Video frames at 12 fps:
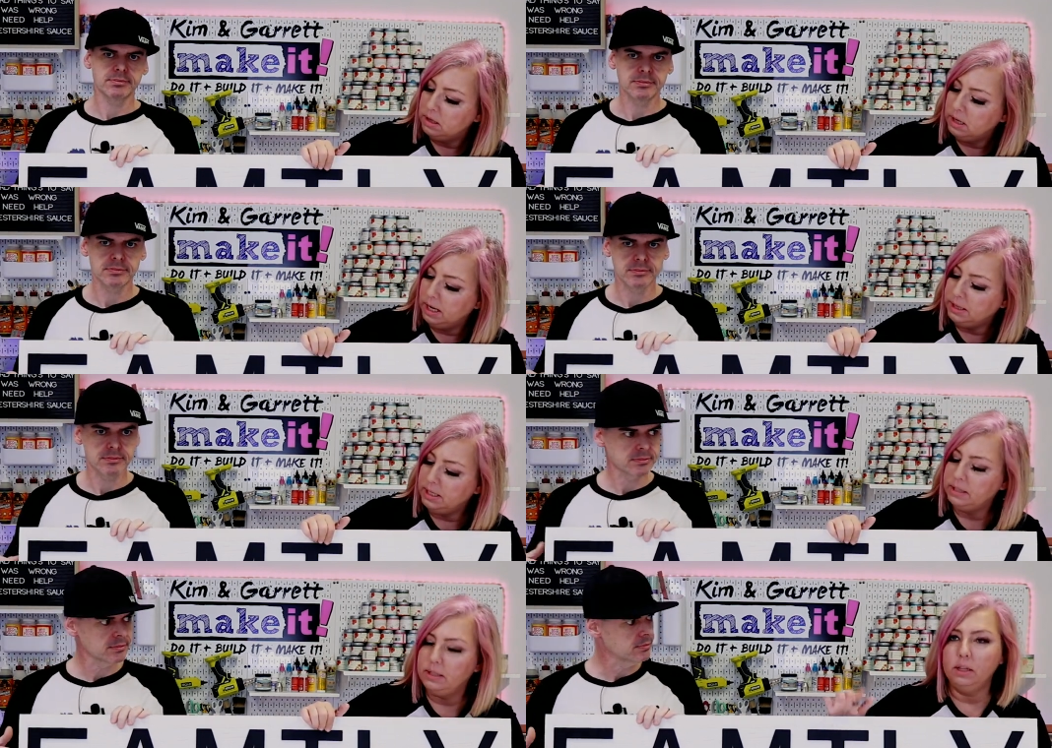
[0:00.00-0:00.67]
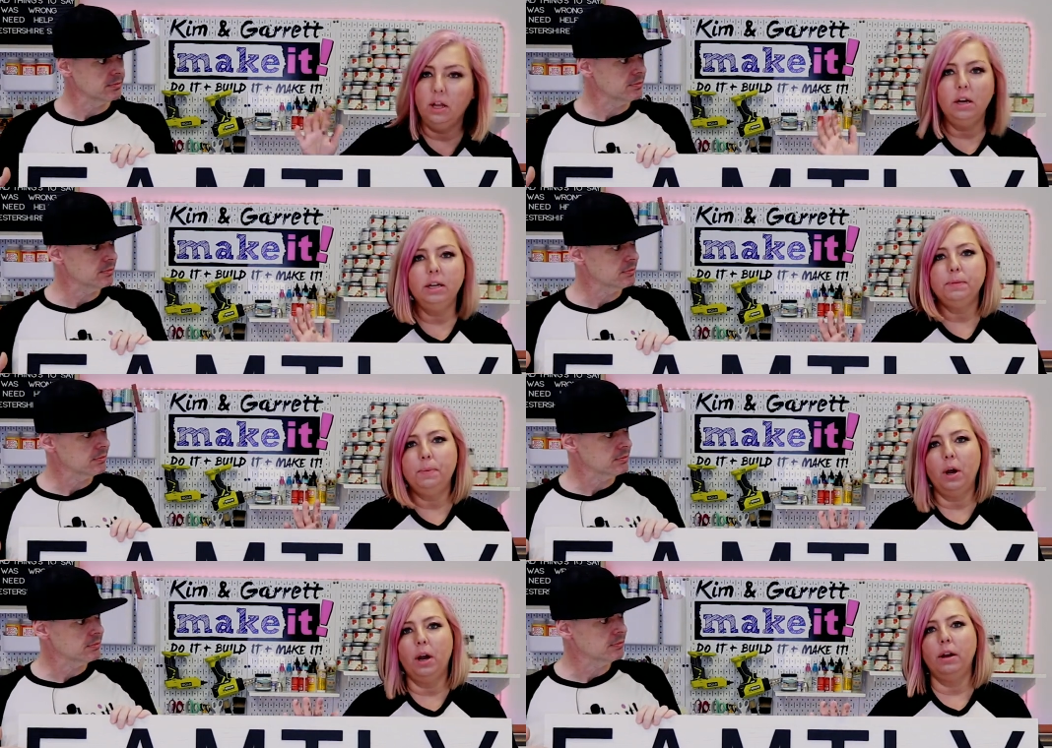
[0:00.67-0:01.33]
Speaker 1: cut this. The longest
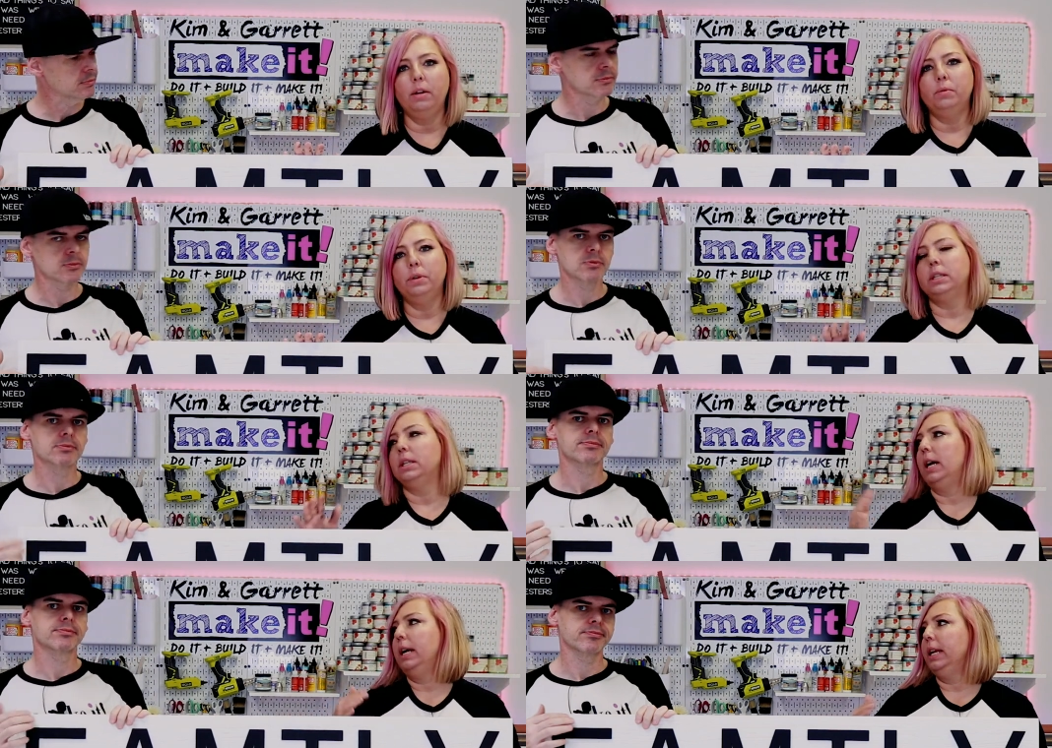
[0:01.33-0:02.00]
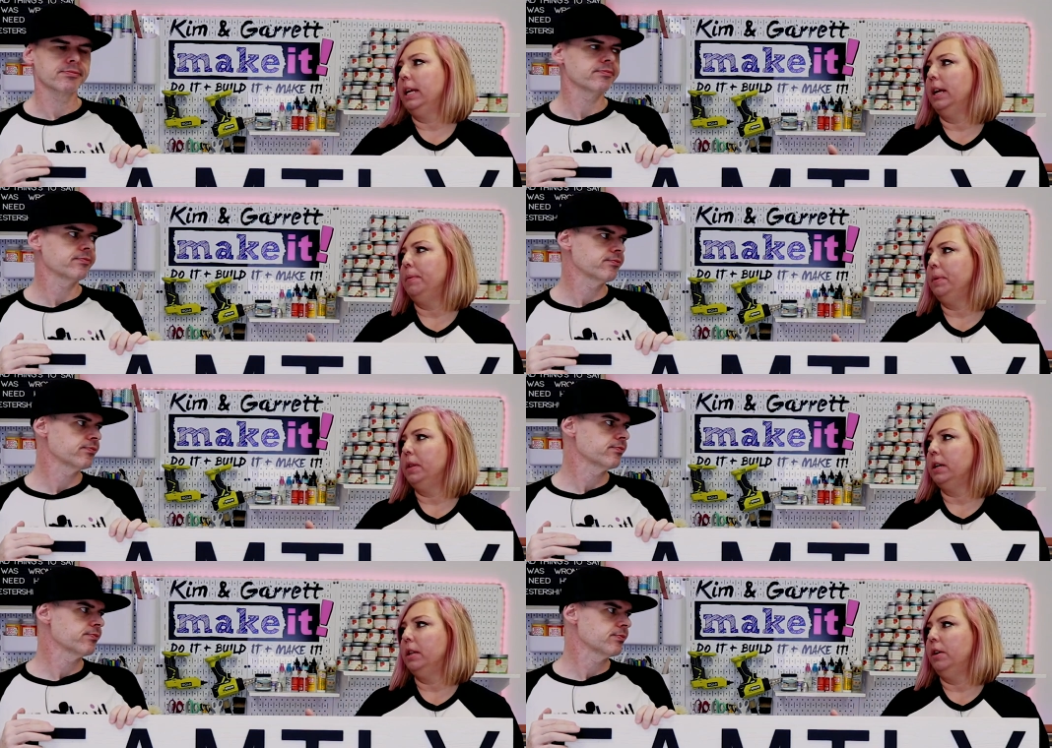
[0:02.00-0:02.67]
part was lining it up in
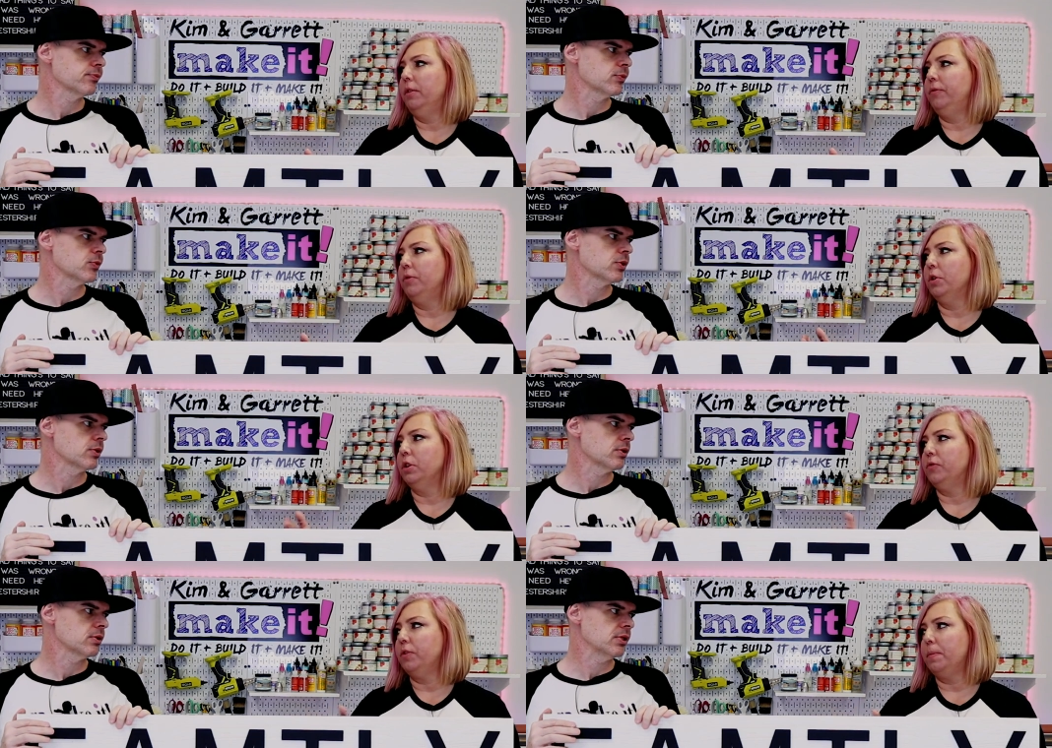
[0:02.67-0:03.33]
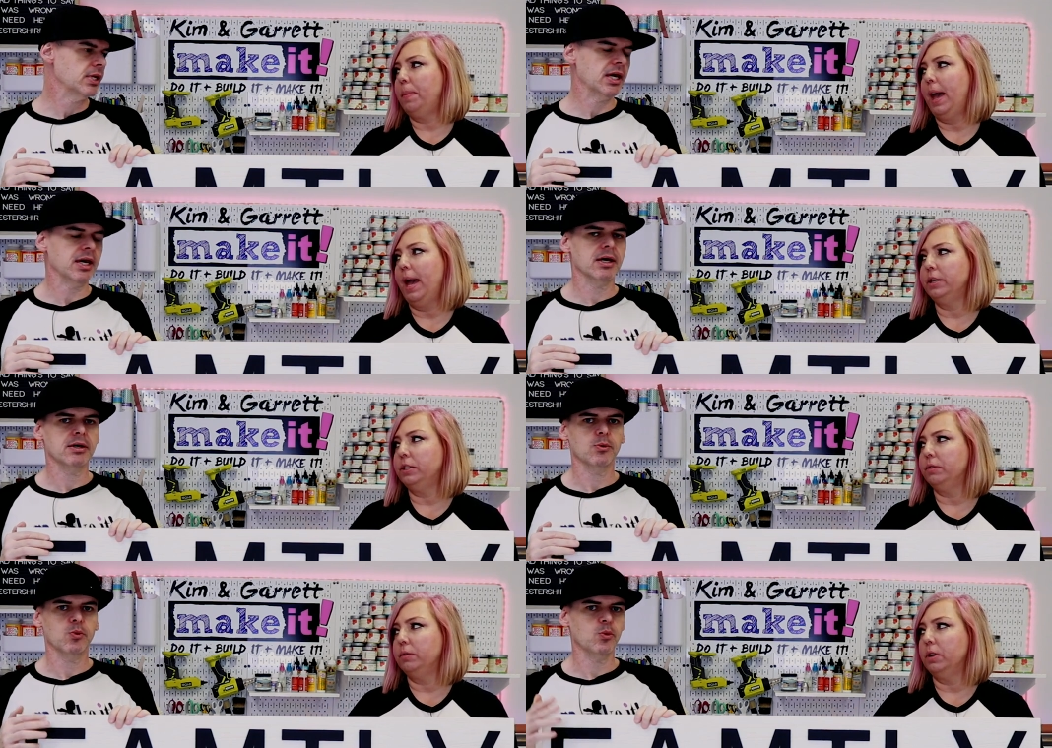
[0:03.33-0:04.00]
the Glowforge for the yeah,
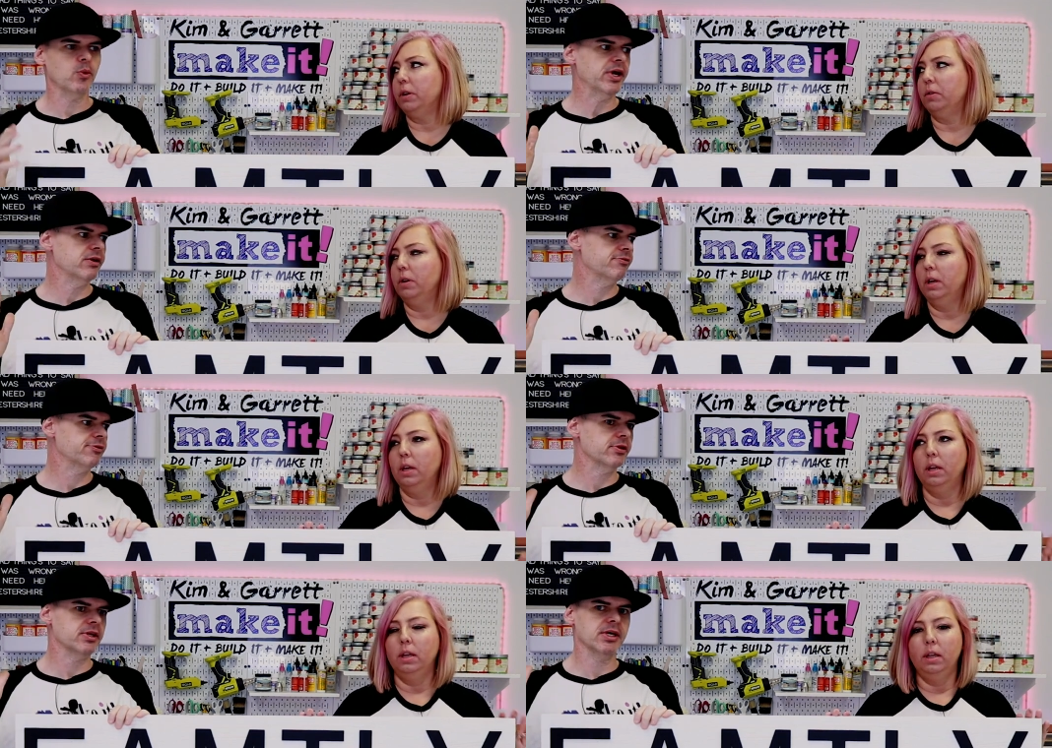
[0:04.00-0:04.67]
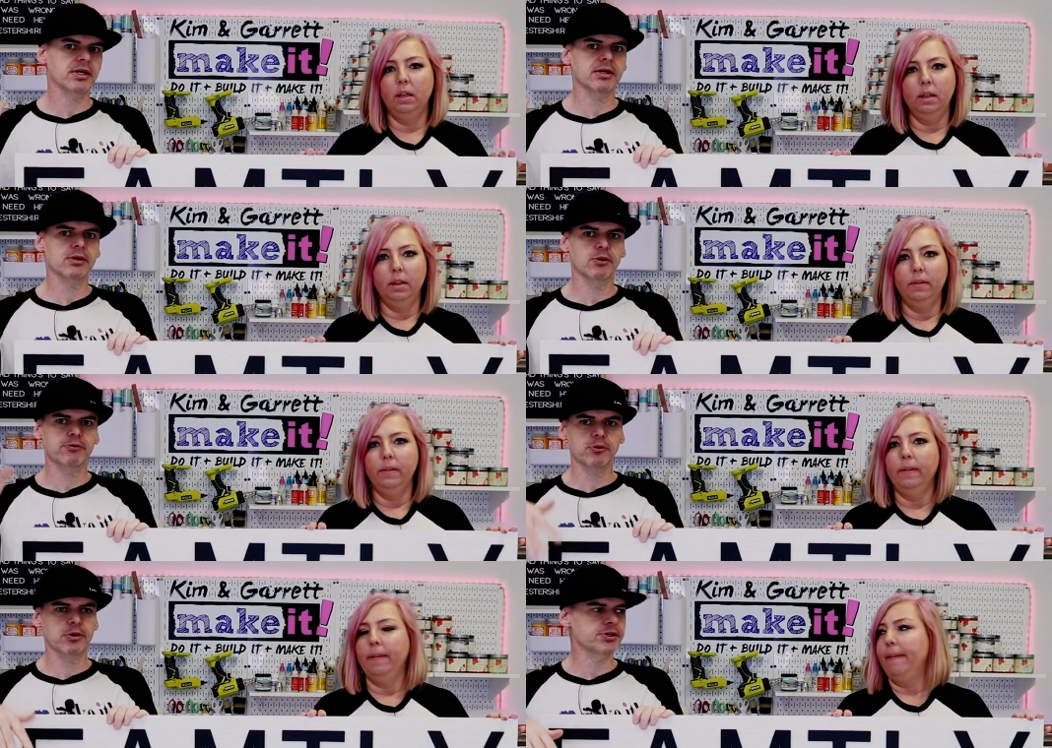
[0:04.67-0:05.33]
pass through. Waiting
Speaker 2: for the
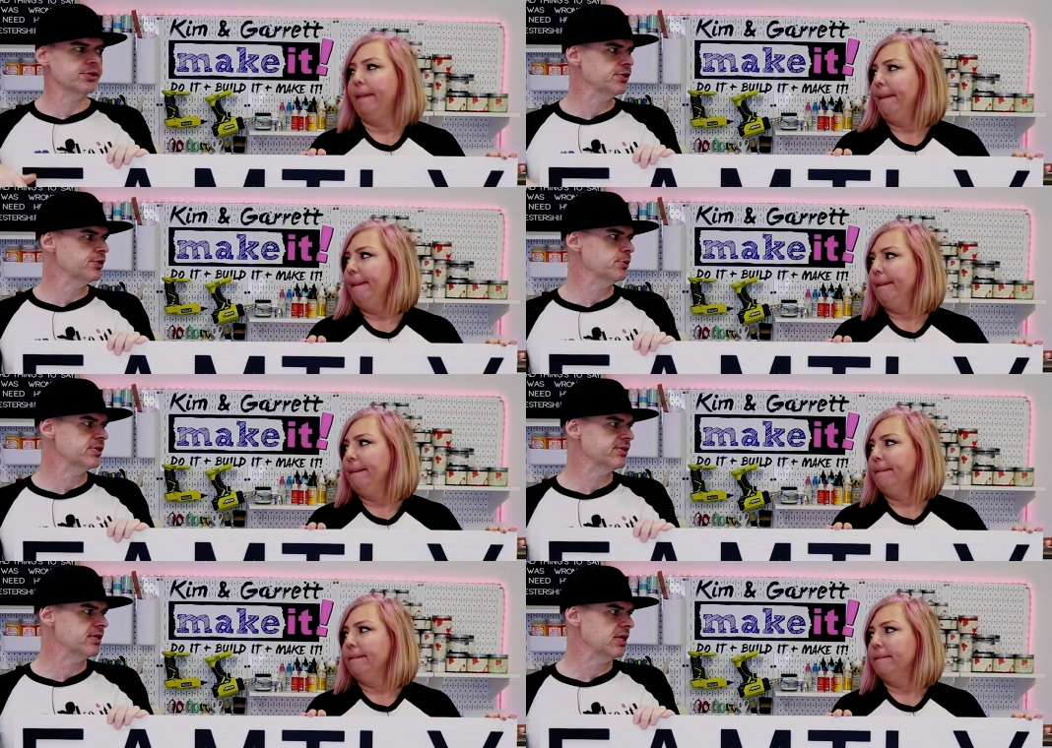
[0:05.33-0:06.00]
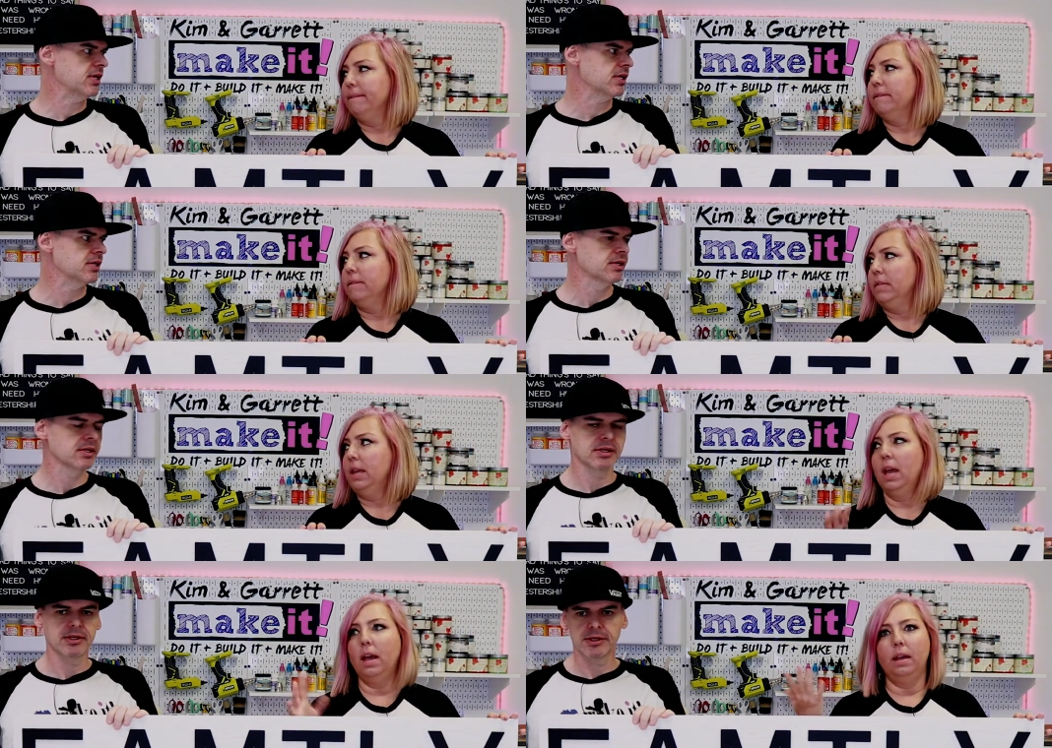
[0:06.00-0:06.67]
Glowforge to do its thing.
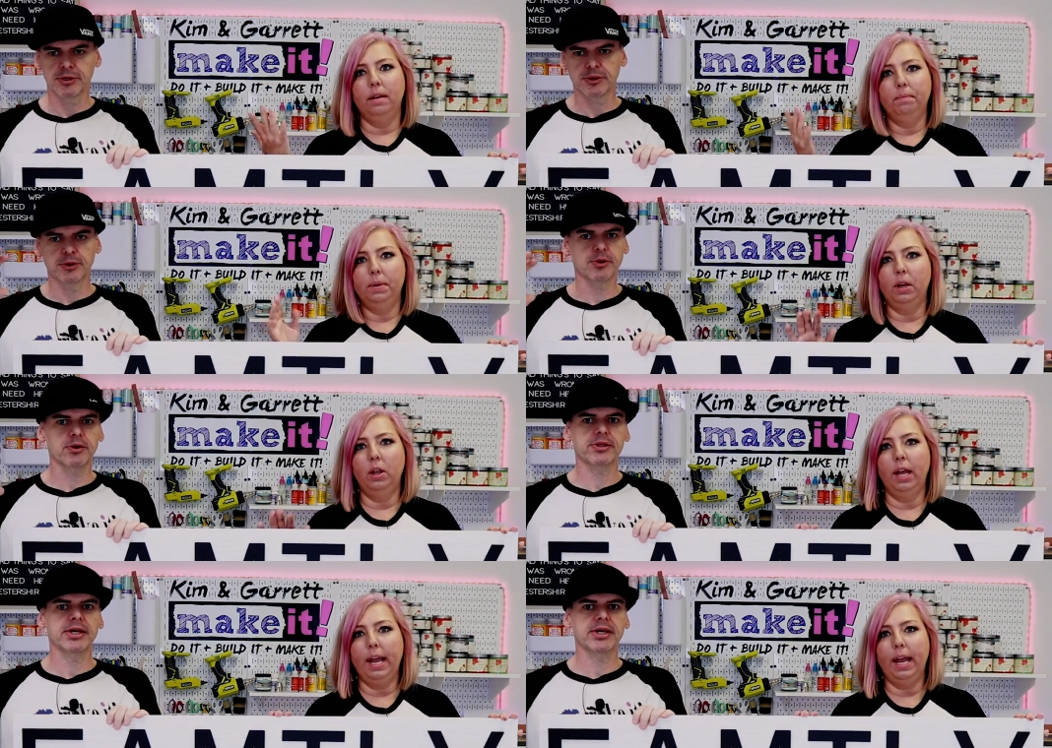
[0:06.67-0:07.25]
Speaker 1: Yeah, but all, all